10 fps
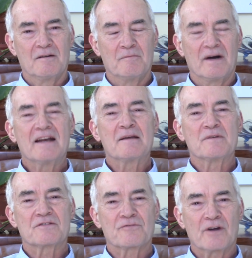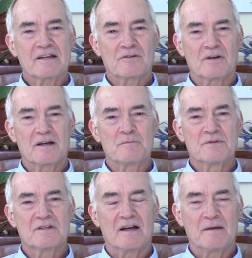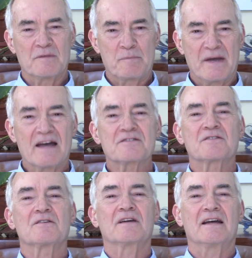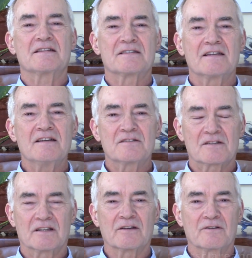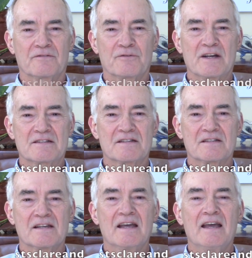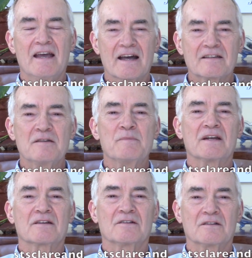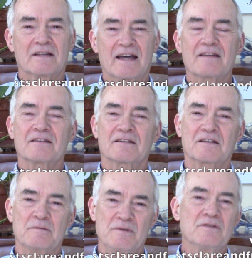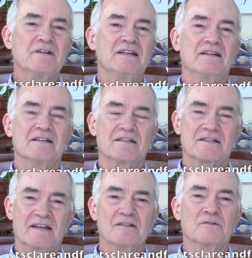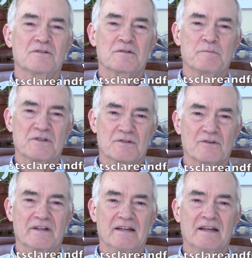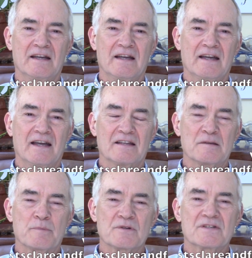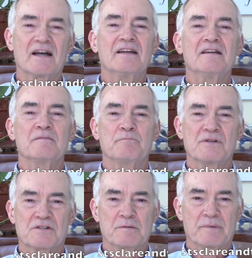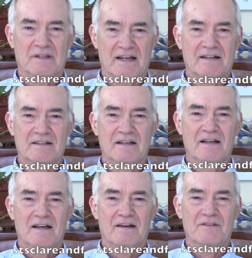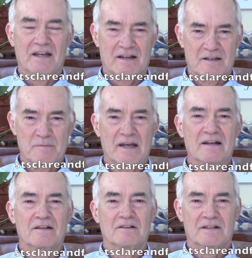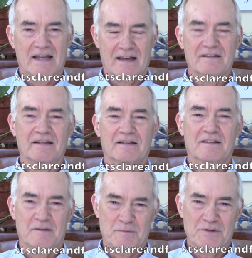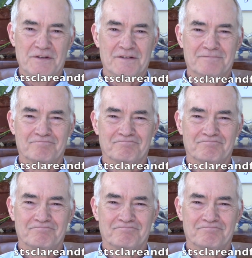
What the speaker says: My name is Frank Krebs. I'm the pastor at Saints Clare and Francis Ecumenical Catholic Community in St. Louis, Missouri, and the presiding bishop-elect of the Ecumenical Catholic Communion.